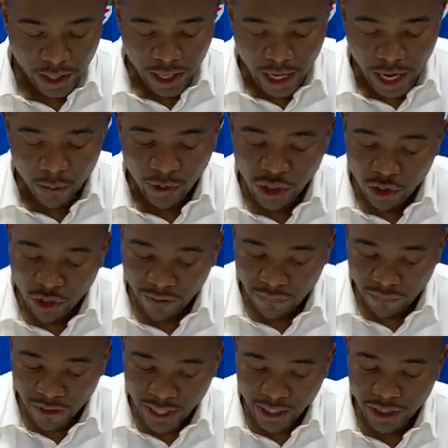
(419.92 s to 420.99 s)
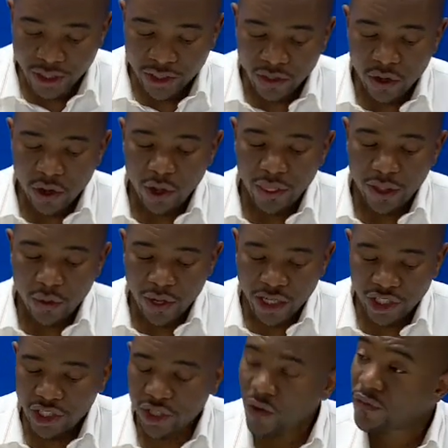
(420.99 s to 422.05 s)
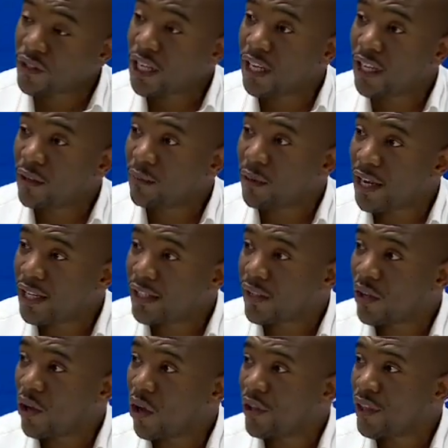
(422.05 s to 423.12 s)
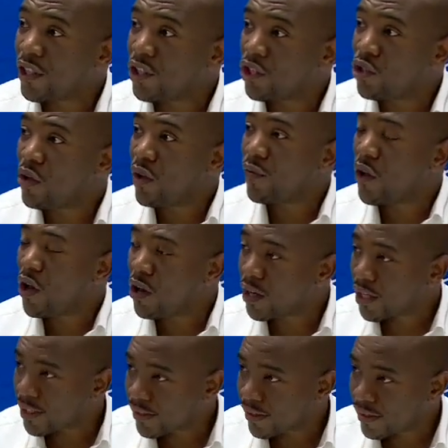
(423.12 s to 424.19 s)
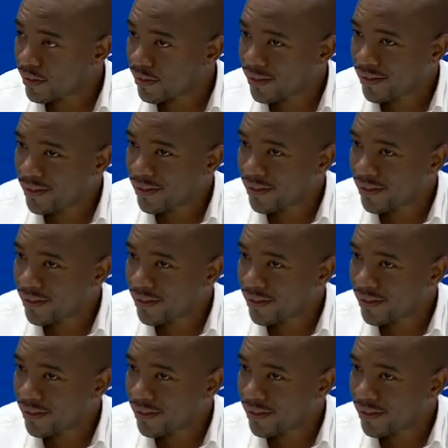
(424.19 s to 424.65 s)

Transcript: I want to reflect on the question of taking place on this issue of congresses.